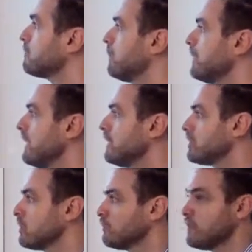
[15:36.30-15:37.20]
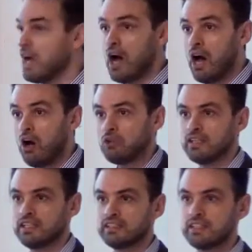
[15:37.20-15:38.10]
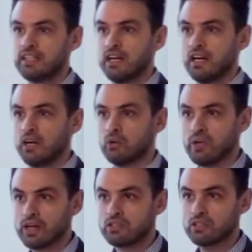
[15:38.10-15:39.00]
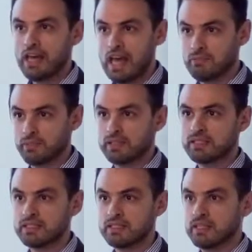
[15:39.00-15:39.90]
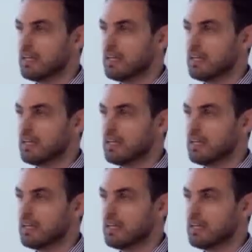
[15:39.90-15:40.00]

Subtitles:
explanation of how this reaction happens.